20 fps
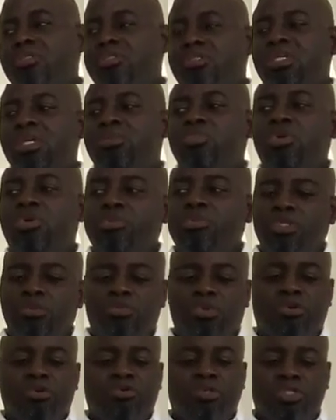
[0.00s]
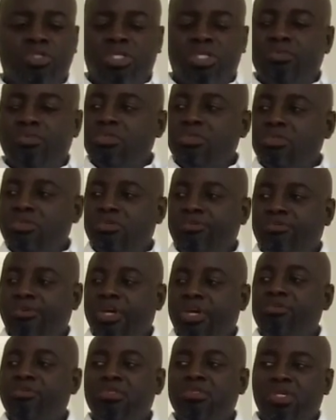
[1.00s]
the same property they bought for 5
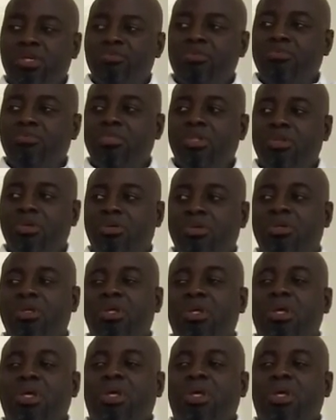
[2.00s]
to 7 million,